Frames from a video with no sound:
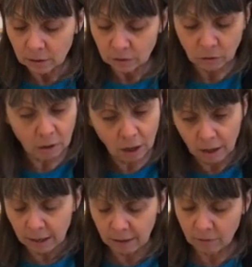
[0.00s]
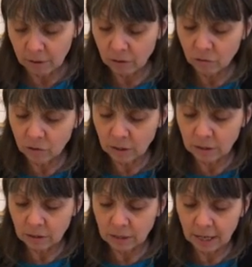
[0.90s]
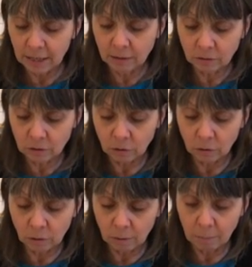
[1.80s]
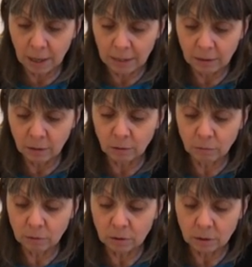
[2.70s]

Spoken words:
So you can't have 100 in the tens, so you'll combine those.